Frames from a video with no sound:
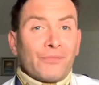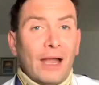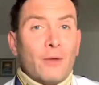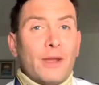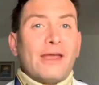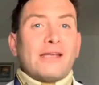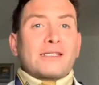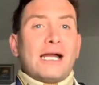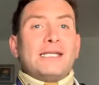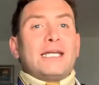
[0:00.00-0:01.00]
and when they're
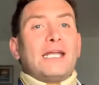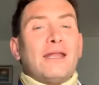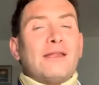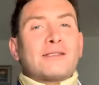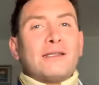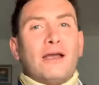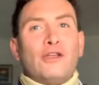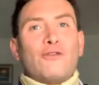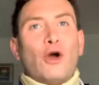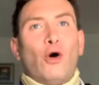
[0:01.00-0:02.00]
standing and, and there's
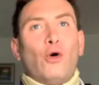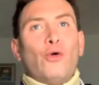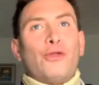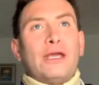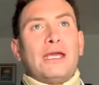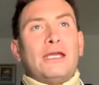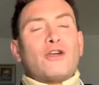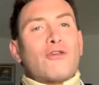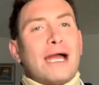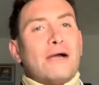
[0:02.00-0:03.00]
you've got all the
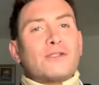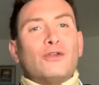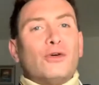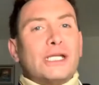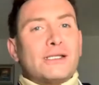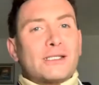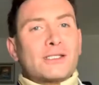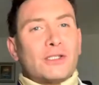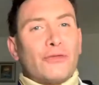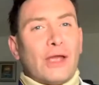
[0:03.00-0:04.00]
crowds and audiences
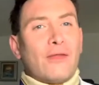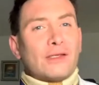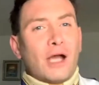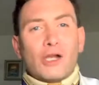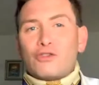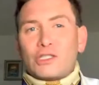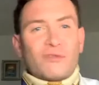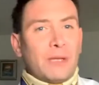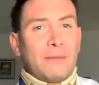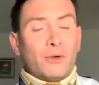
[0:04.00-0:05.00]
stood there, and there's hundreds of
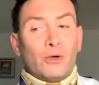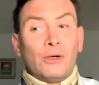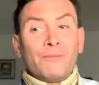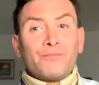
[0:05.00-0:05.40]
people,